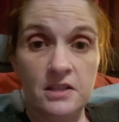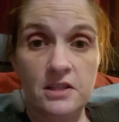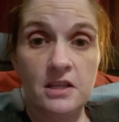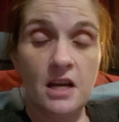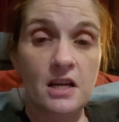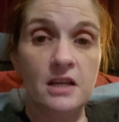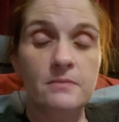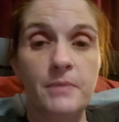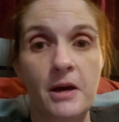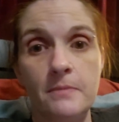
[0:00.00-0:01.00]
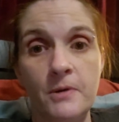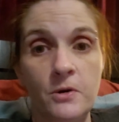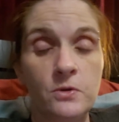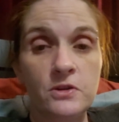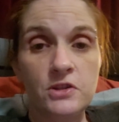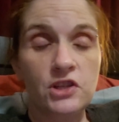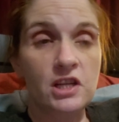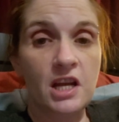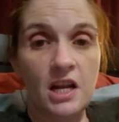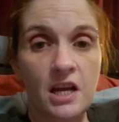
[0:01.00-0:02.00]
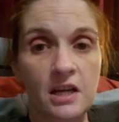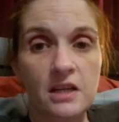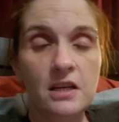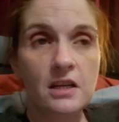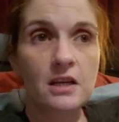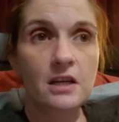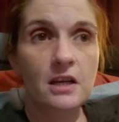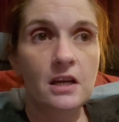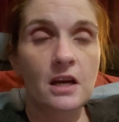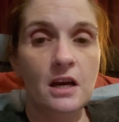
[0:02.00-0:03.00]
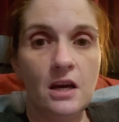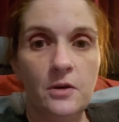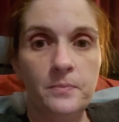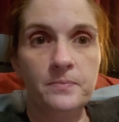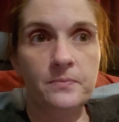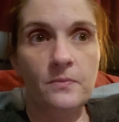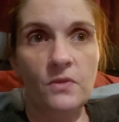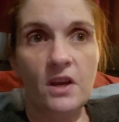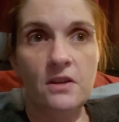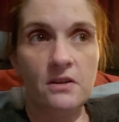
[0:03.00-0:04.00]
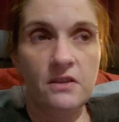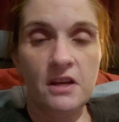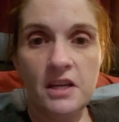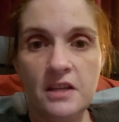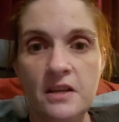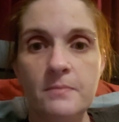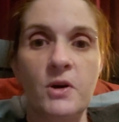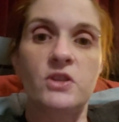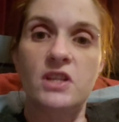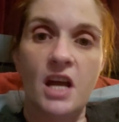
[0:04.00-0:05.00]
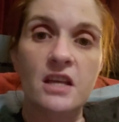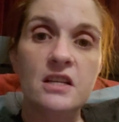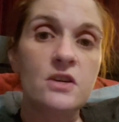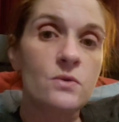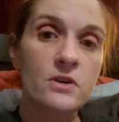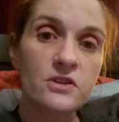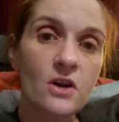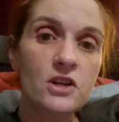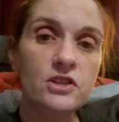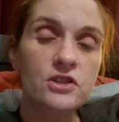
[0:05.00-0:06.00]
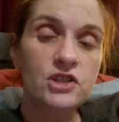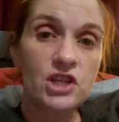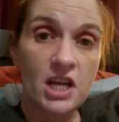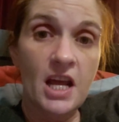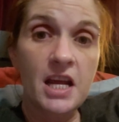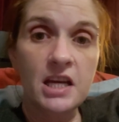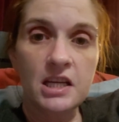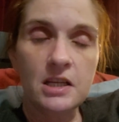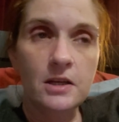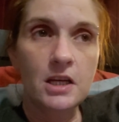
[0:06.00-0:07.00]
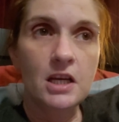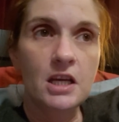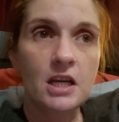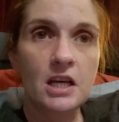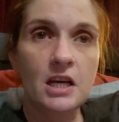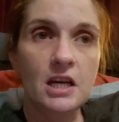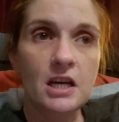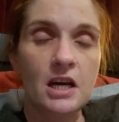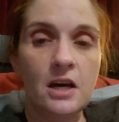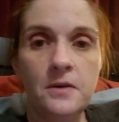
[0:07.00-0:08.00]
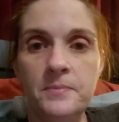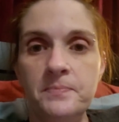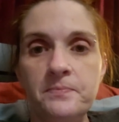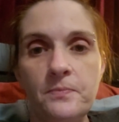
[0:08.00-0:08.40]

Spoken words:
is genetic, bipolar is genetic. They're thinking that personality orders are genetic. Um,